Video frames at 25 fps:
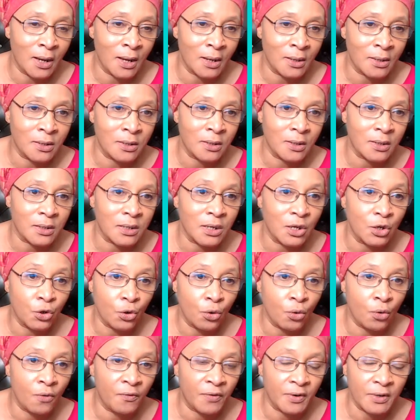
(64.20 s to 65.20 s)
your skin over
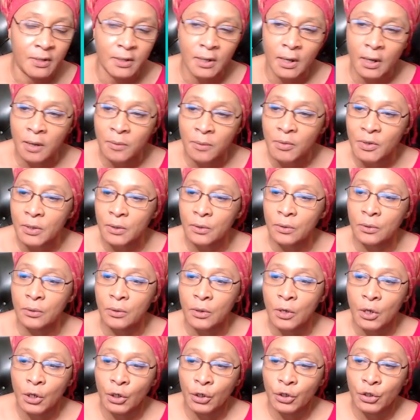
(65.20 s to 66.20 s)
time, so
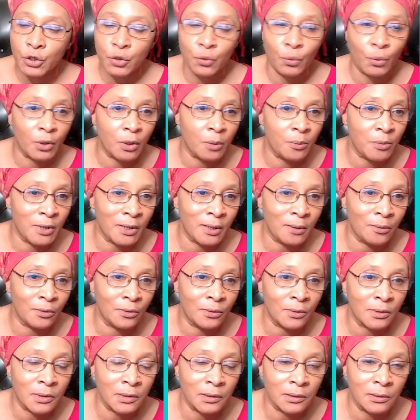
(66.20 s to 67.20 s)
you want to be able to
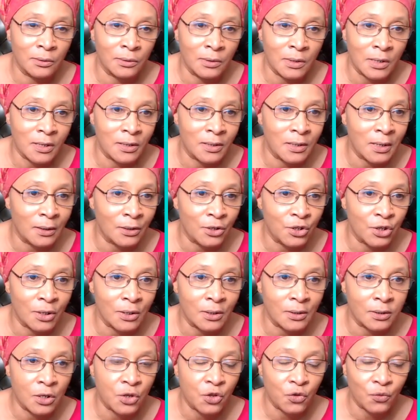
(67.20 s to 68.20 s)
do this diligently
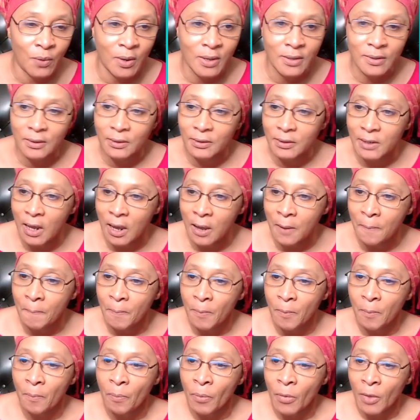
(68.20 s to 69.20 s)
twice a day.
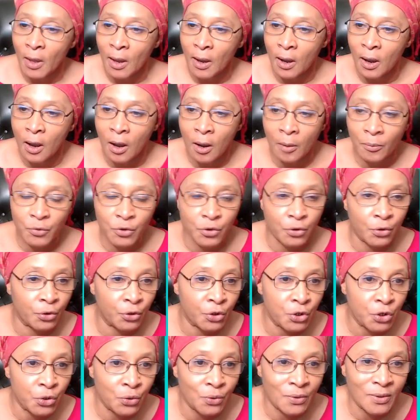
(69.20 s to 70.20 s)
You're going to
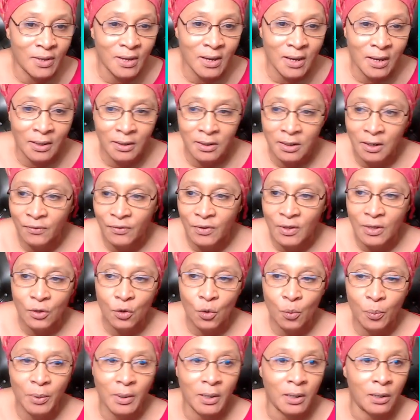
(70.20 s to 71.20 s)
use any of the soap
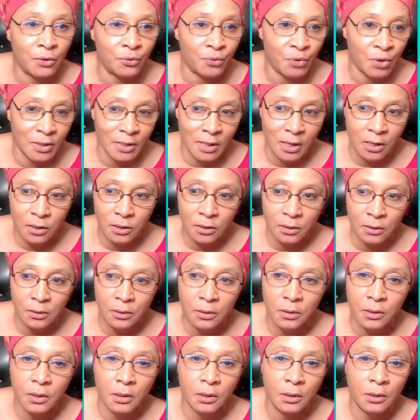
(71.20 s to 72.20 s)
in rotation.
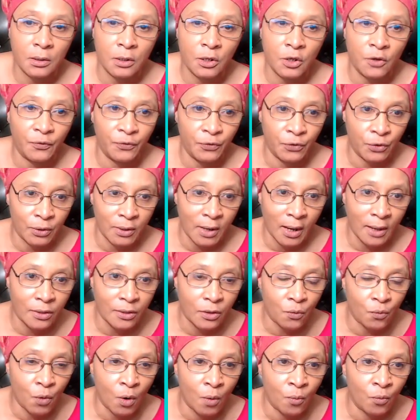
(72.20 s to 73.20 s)
If you got the Warm
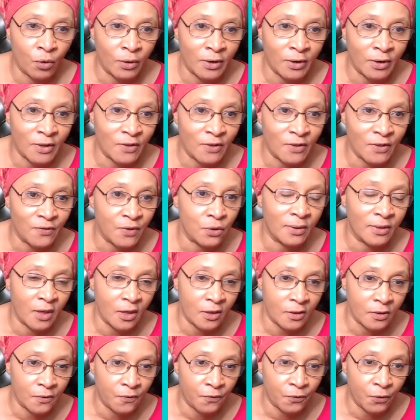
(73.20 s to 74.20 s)
Waters Victorian, that's the
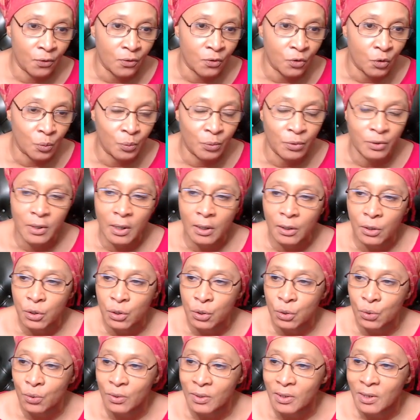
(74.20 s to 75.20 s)
first soap you got to use.
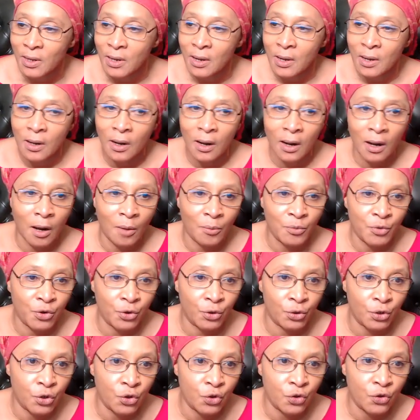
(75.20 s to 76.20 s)
You're going to
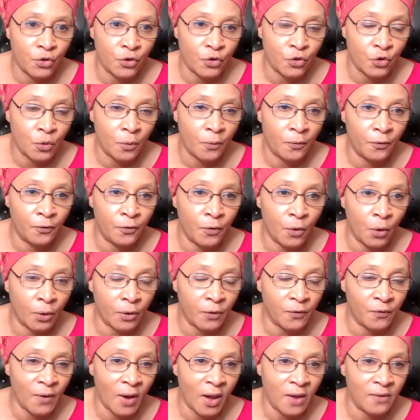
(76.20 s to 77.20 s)
use your soap 4 to
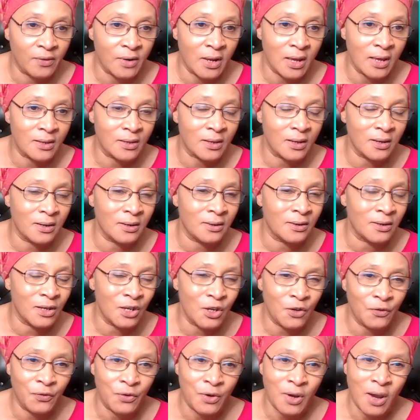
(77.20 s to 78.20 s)
5 days, and if you
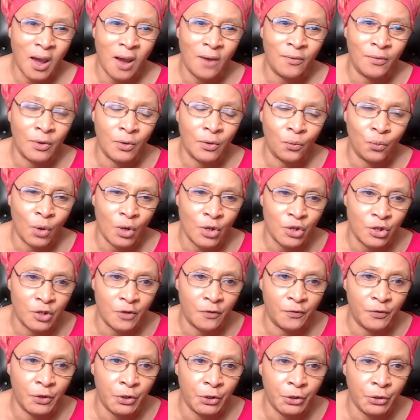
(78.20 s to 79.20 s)
haven't watched the
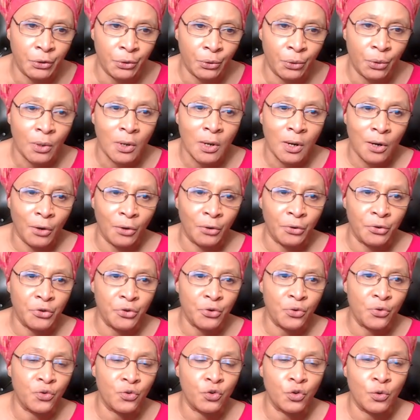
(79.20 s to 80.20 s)
video on
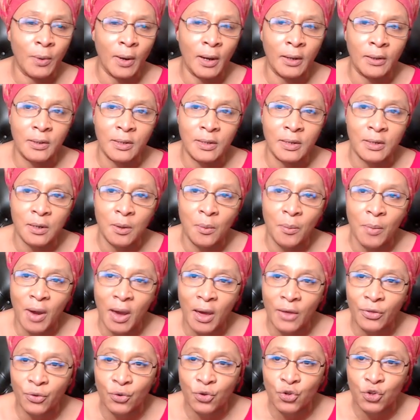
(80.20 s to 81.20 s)
YouTube how to take a bath or
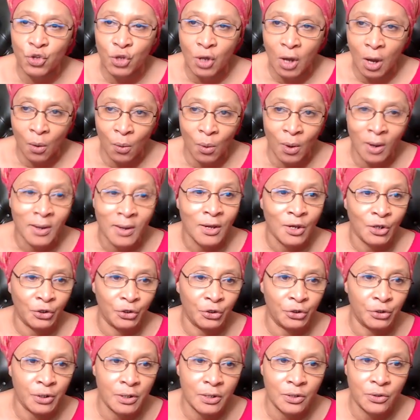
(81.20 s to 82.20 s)
shower, you need
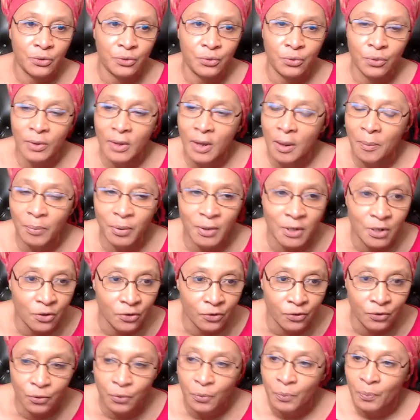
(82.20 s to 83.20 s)
to do that. Please do.
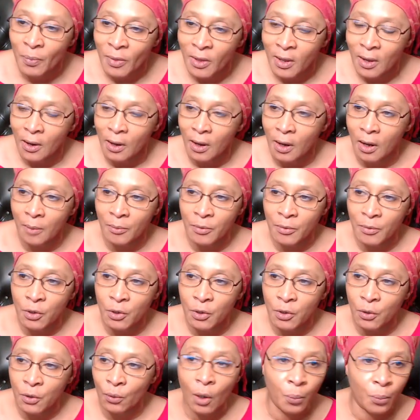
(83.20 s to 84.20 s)
It will help
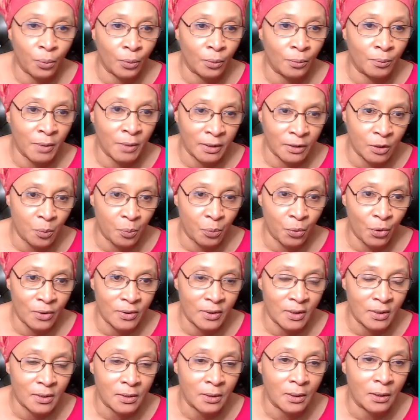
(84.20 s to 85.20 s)
make the process
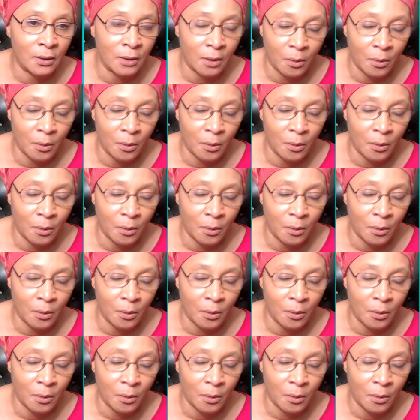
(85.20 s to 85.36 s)
a lot